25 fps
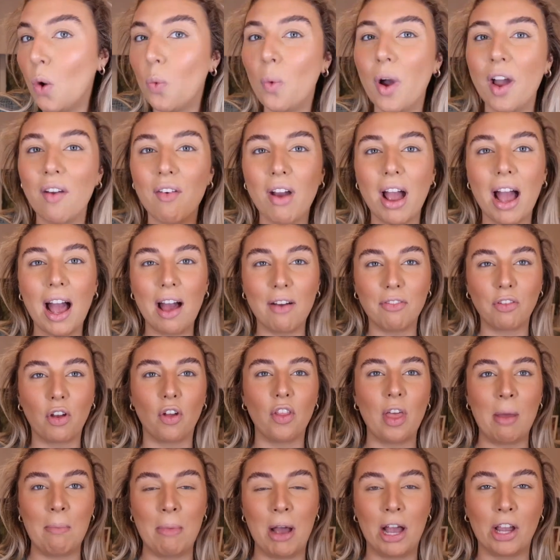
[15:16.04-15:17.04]
where I have got
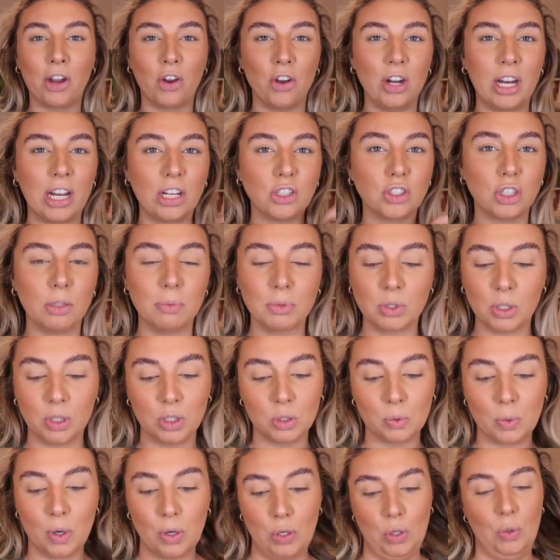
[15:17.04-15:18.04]
them iconic drops on
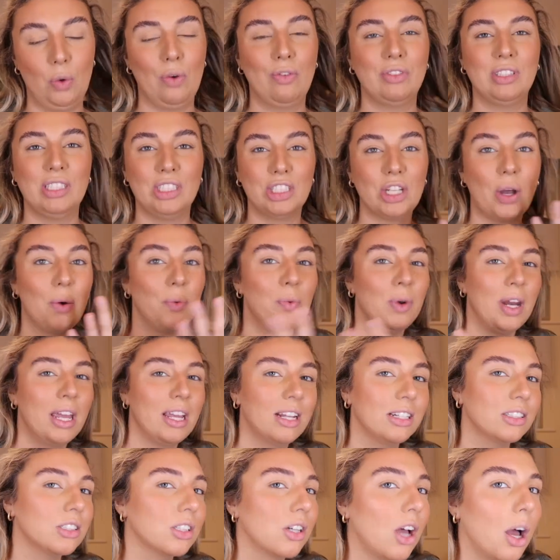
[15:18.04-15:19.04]
as well, you obviously don't
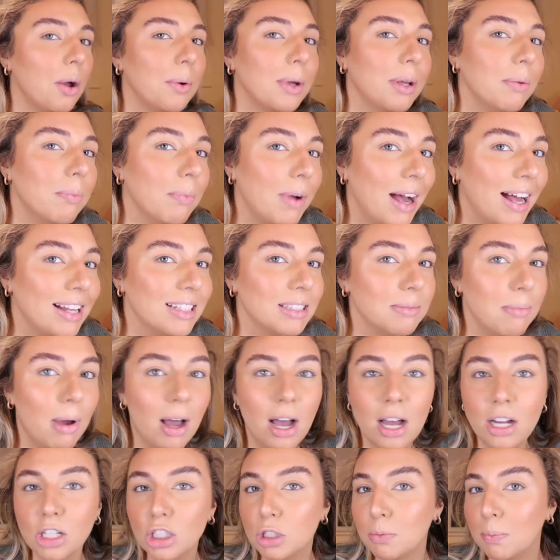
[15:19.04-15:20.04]
need to go in as
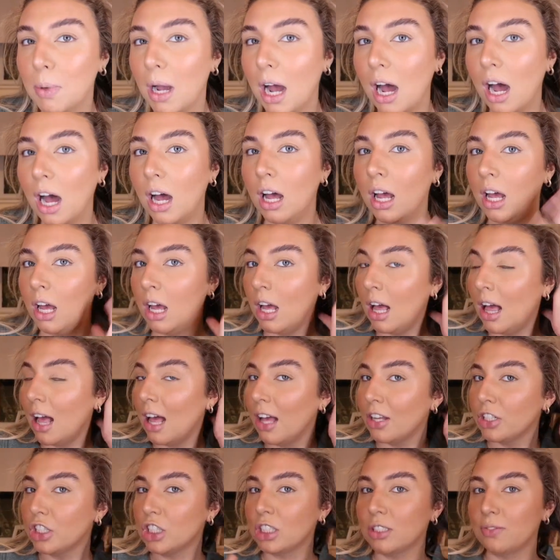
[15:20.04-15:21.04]
much, but
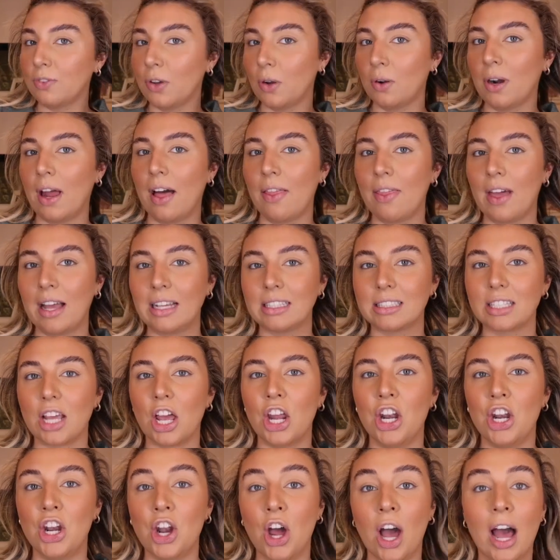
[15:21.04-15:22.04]
just feel like that's
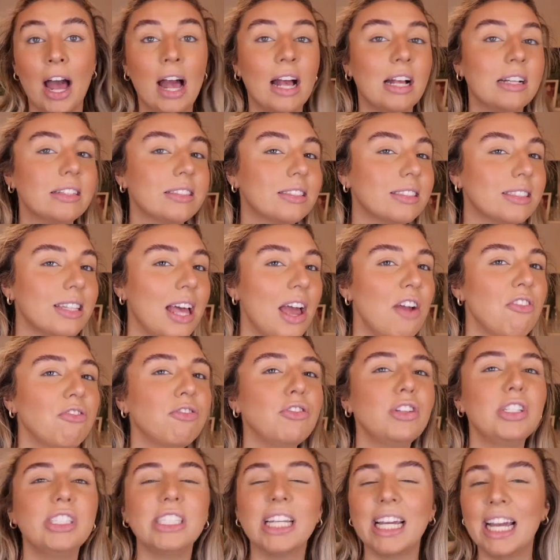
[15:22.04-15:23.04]
a nice
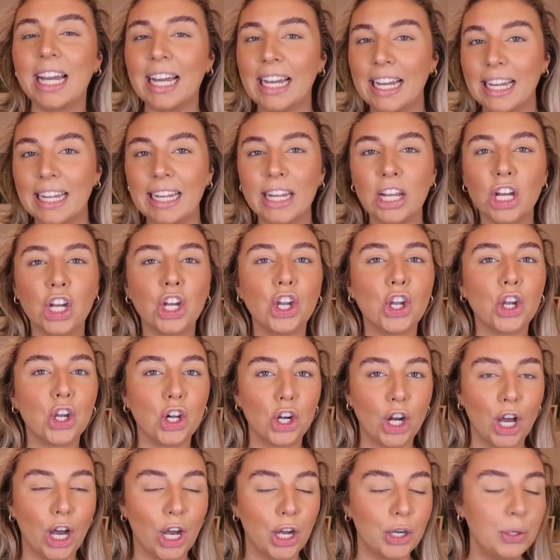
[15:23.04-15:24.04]
everyday
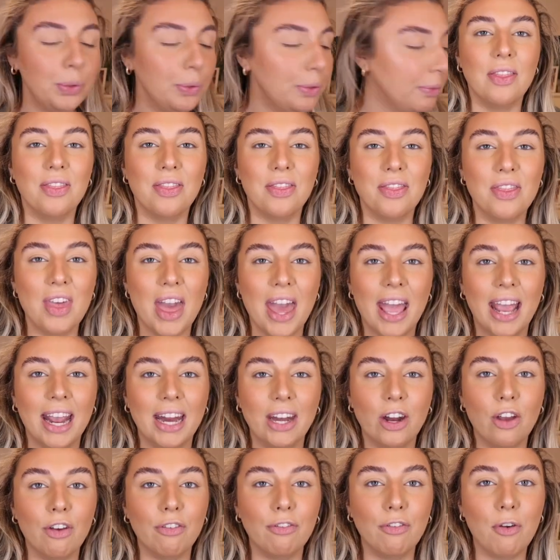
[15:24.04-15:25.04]
glow.
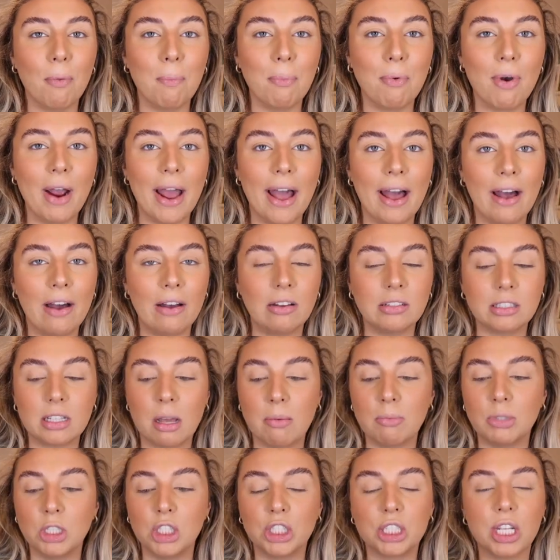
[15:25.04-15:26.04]
Then for brows,
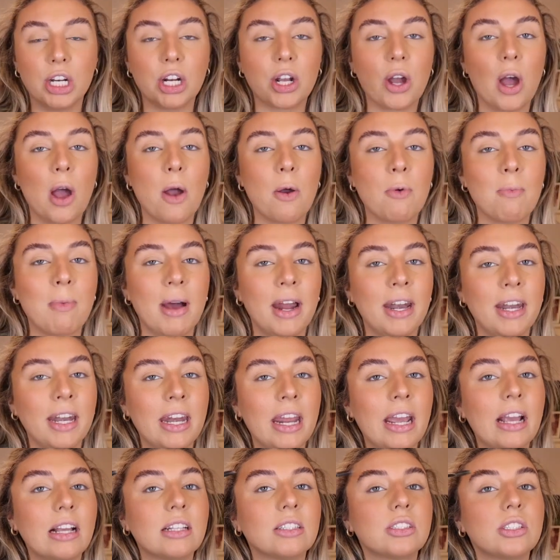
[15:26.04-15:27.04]
I'm just going to go on my
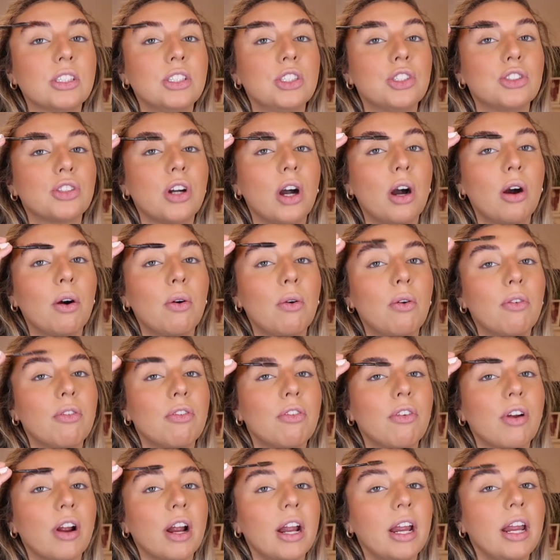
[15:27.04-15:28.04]
NYX Control
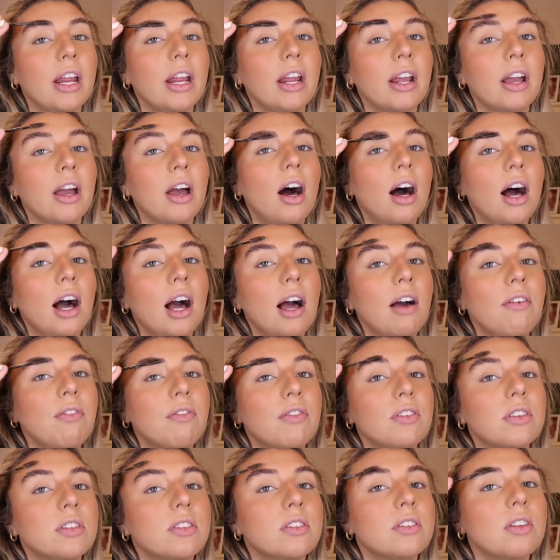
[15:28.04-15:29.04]
Freak. I have
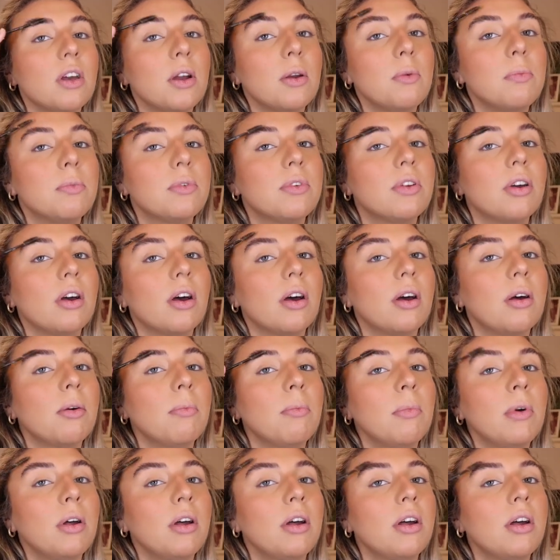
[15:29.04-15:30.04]
soaped them,